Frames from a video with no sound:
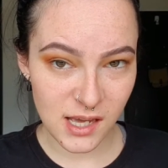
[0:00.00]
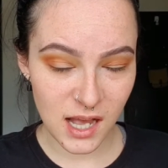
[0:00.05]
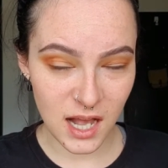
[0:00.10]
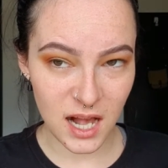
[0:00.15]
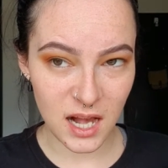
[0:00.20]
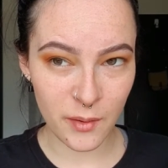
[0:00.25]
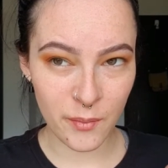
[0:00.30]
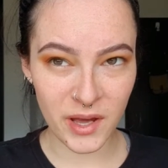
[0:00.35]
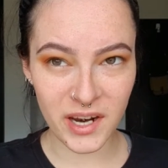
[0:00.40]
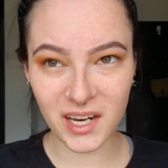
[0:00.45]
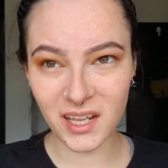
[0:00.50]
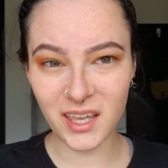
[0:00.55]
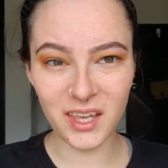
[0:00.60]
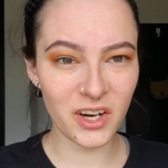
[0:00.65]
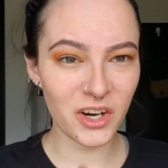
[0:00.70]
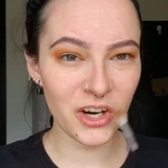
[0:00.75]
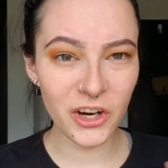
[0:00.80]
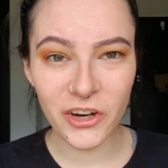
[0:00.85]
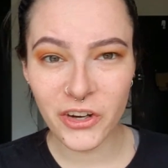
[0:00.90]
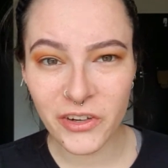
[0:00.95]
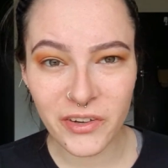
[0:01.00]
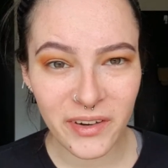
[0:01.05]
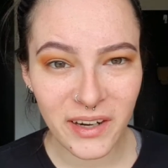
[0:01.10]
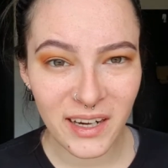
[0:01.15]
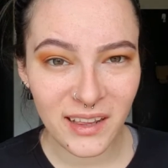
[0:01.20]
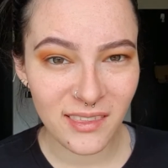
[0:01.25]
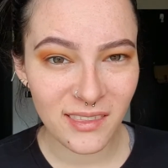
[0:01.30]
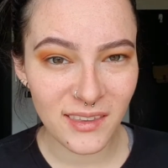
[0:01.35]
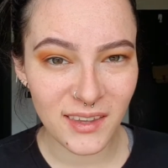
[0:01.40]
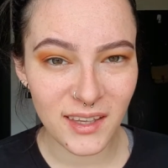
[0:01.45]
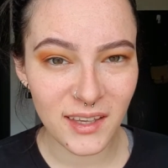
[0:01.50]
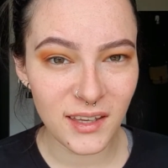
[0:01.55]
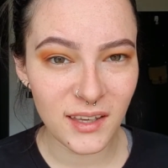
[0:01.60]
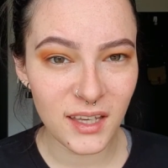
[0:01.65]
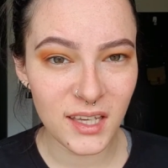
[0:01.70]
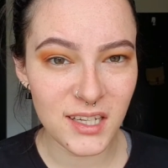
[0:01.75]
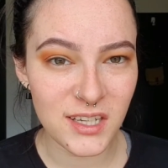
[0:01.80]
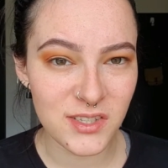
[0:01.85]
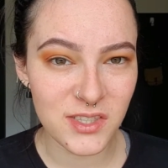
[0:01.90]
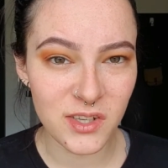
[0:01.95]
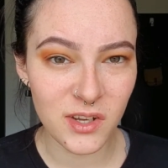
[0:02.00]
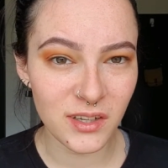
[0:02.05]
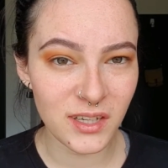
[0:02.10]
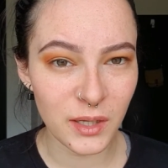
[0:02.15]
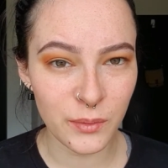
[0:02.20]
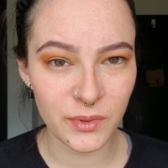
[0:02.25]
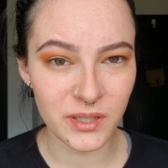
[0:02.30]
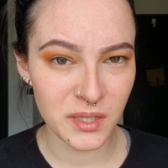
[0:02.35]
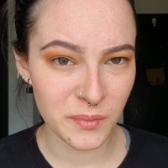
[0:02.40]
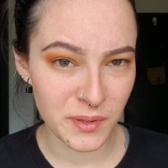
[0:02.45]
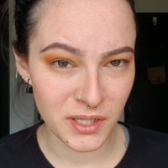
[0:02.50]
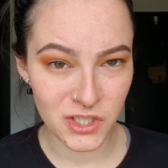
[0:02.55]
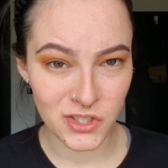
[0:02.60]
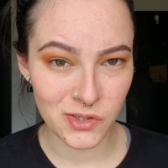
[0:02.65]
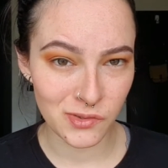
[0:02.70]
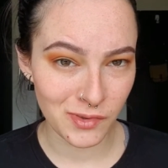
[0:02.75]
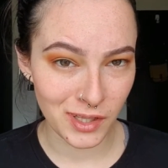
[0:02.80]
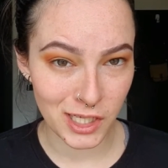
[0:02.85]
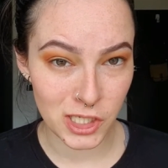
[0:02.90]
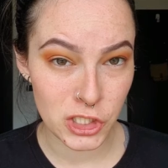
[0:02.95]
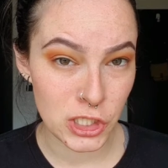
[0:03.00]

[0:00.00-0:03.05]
I didn't get hurt or anything. I just got hit with a bunch of like